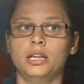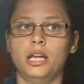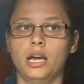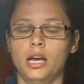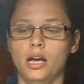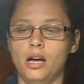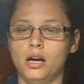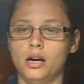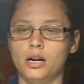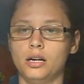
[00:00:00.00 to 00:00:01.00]
they
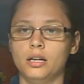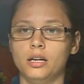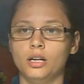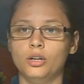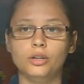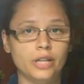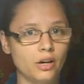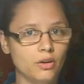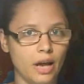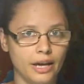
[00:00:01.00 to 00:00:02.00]
are uh, they
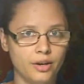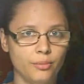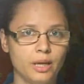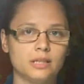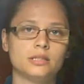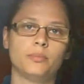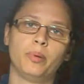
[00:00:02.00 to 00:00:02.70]
look like humans,